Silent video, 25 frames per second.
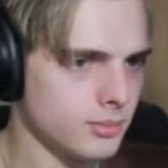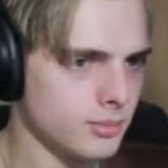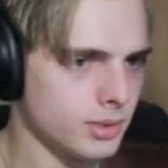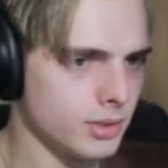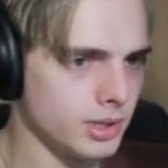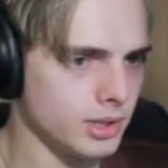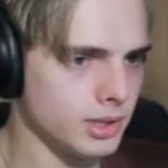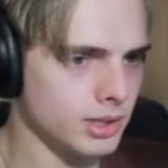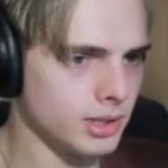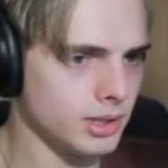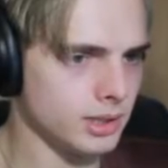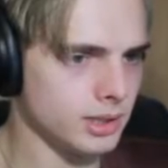
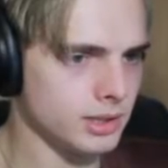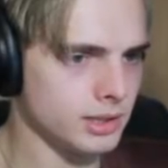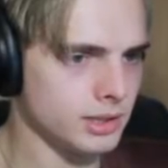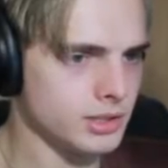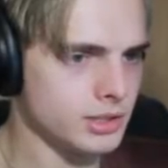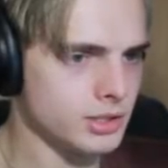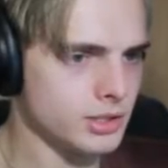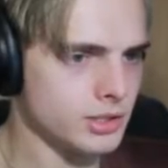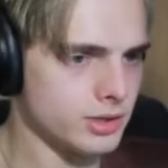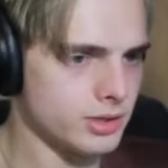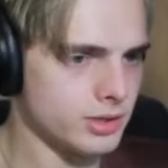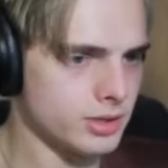But I like
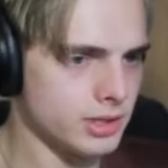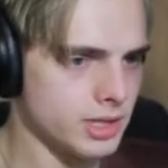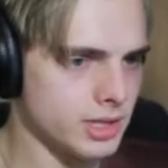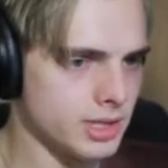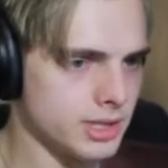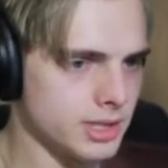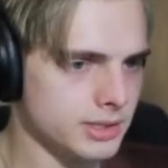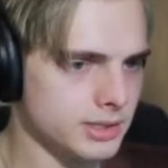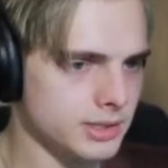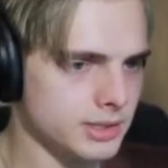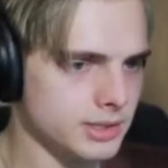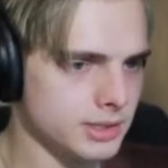showing you
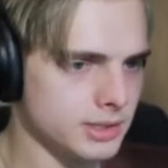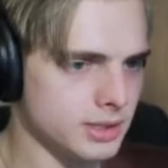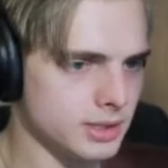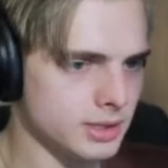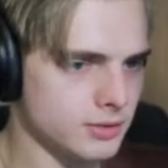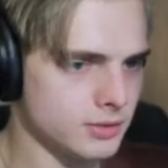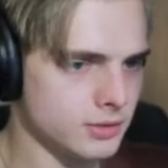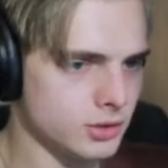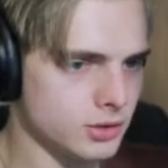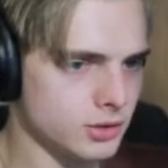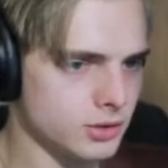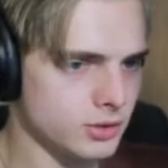guys this
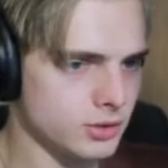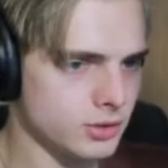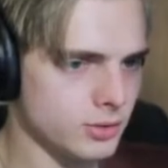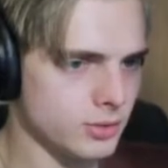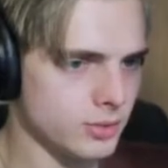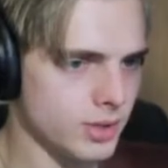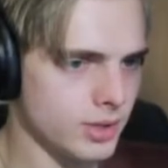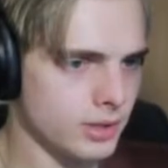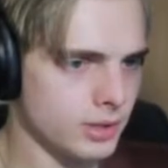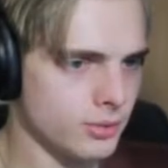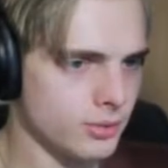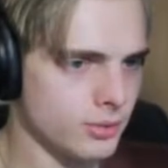stuff, so
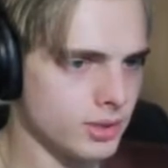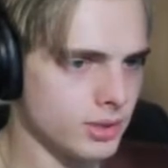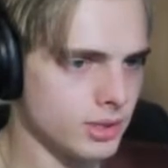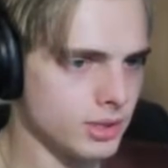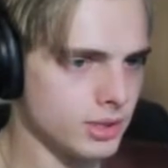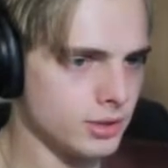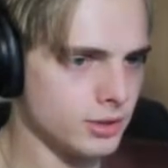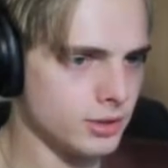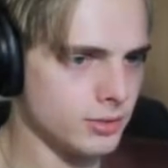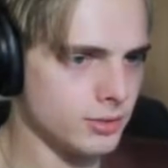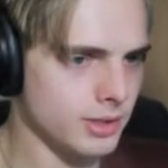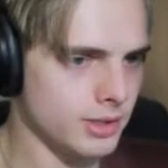no matter
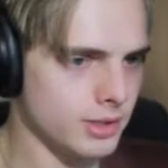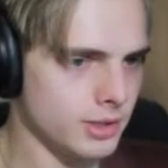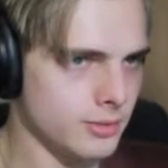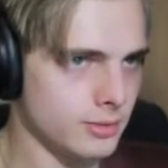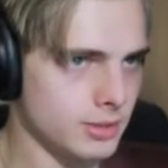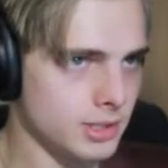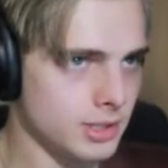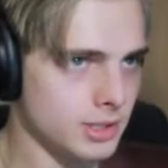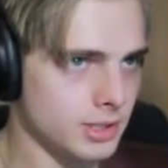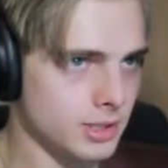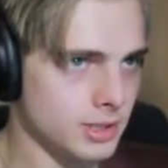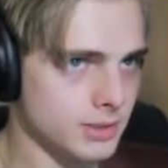what, no matter how
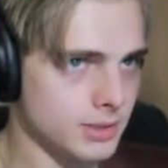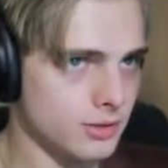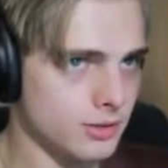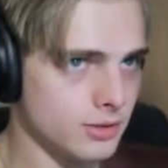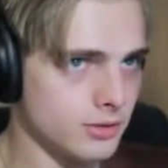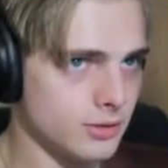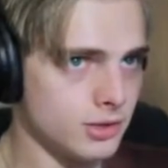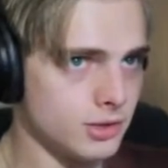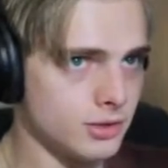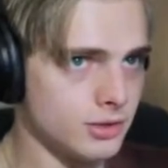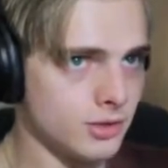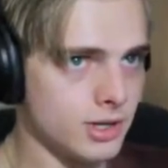many times I had
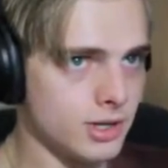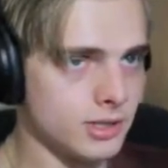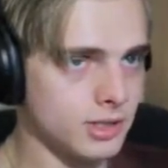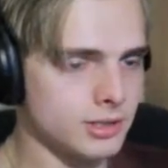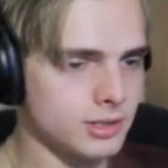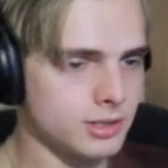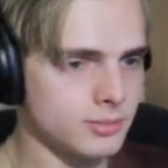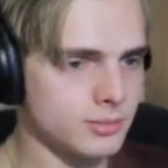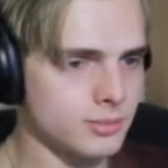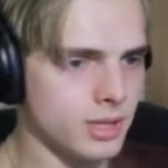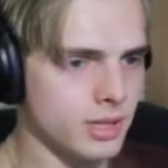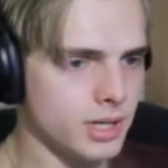to retry
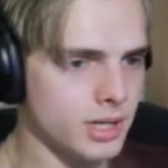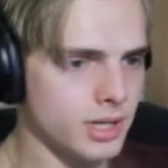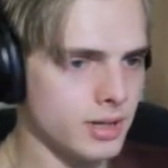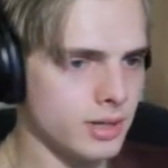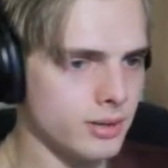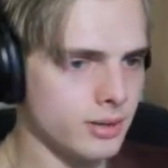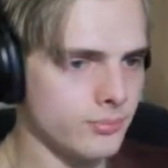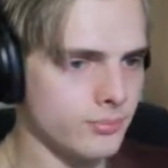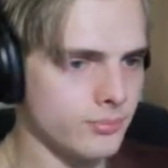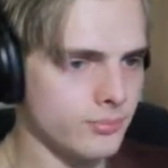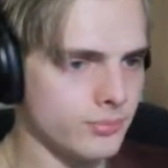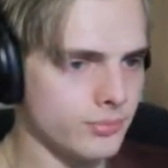this,
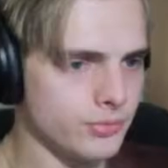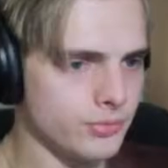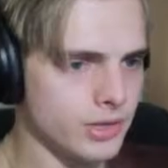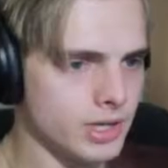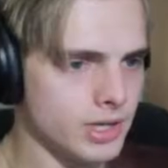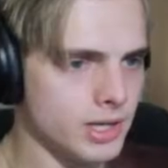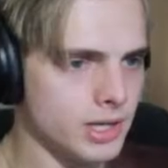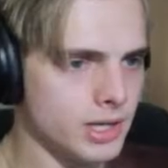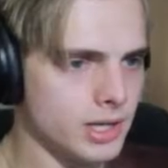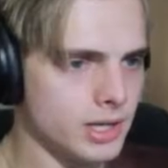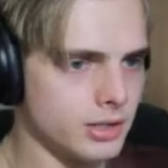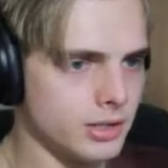bam.
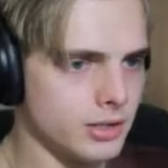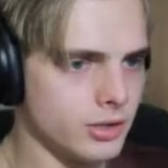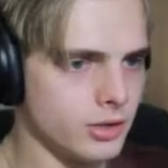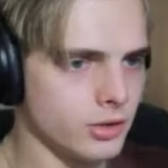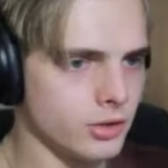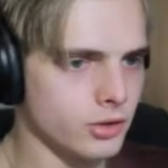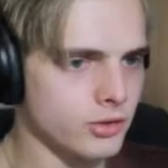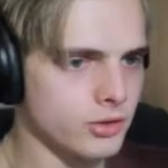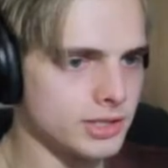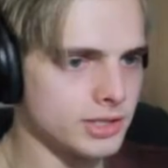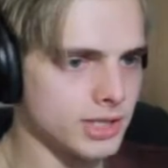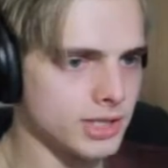The
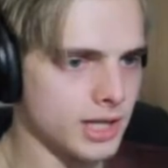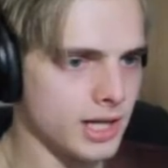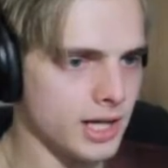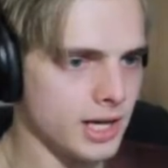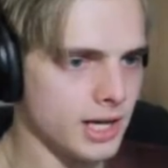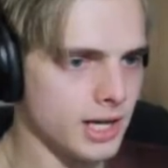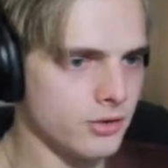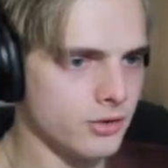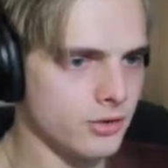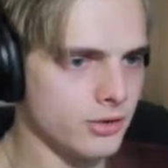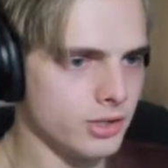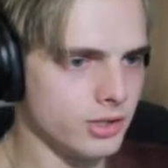only reason I
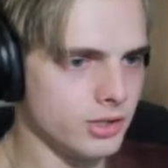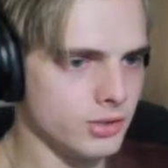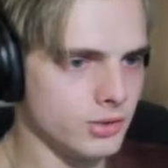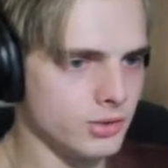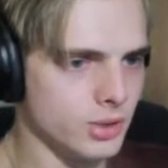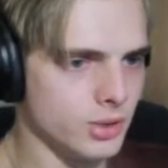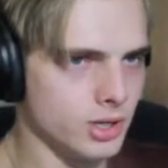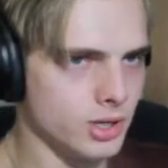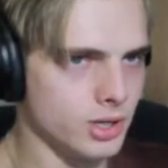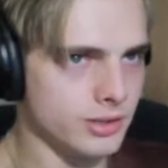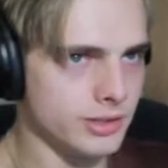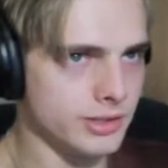had to
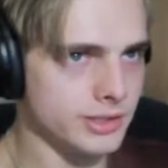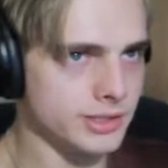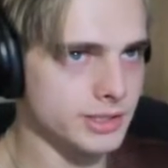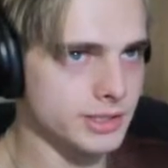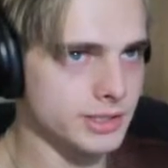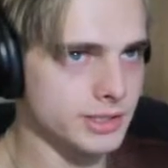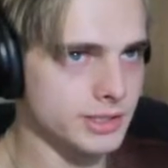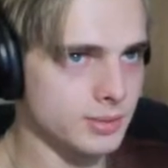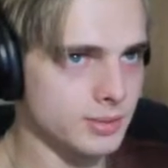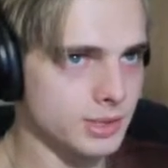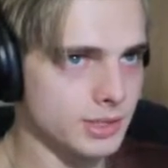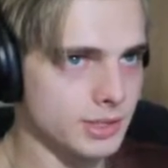redo all
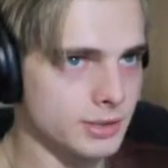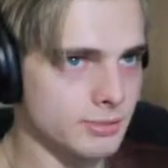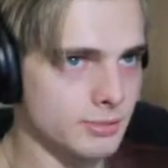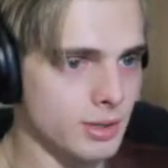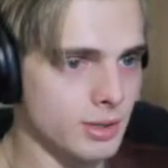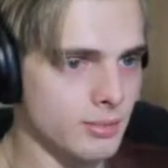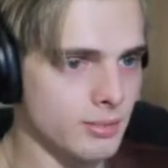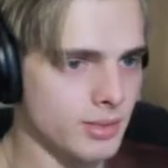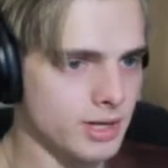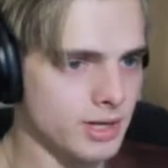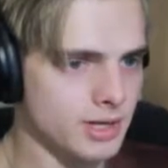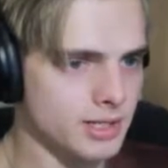this is because
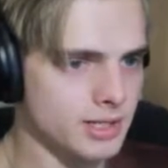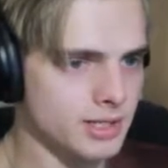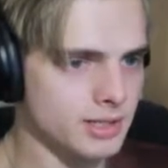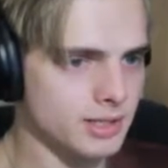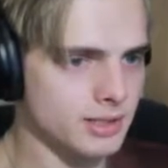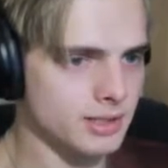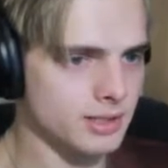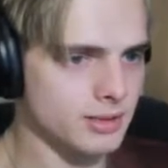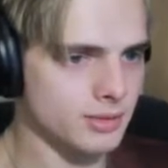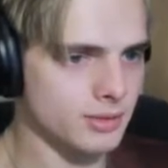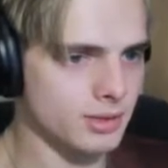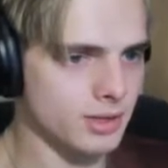my
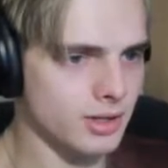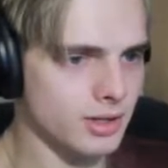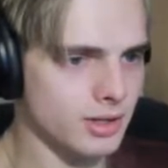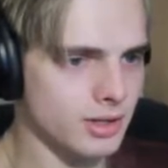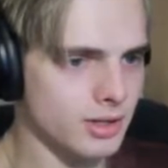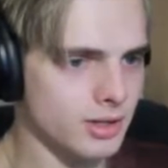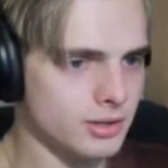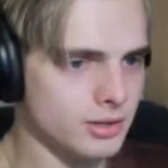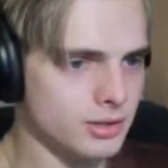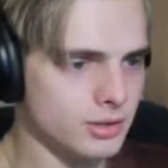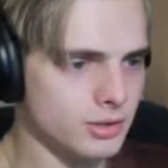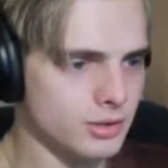mic and
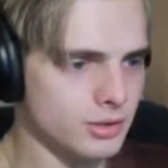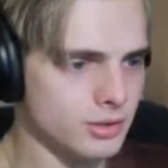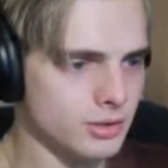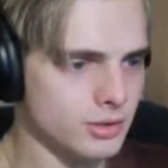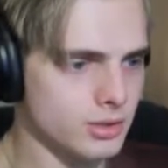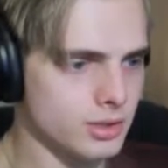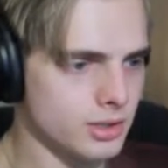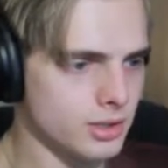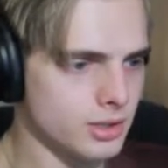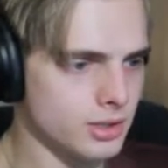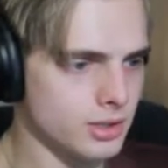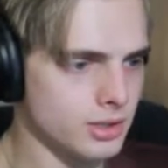
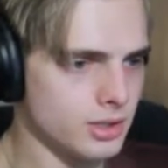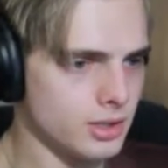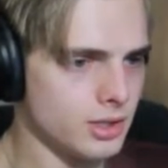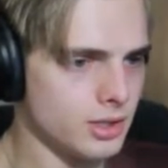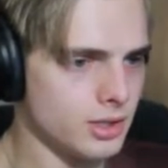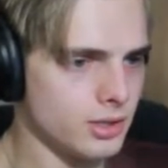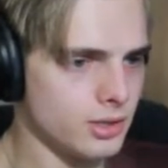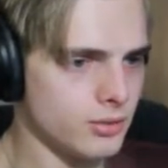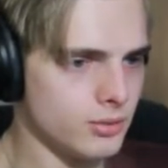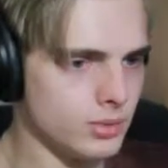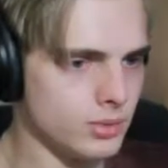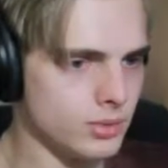audio
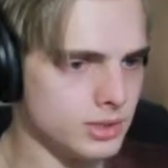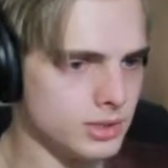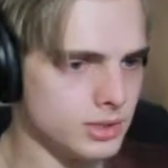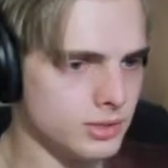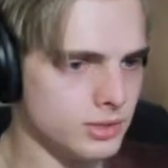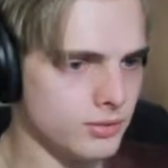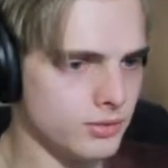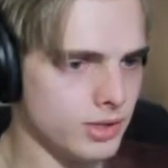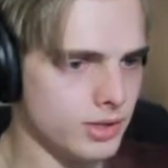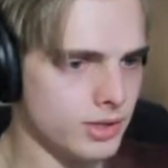was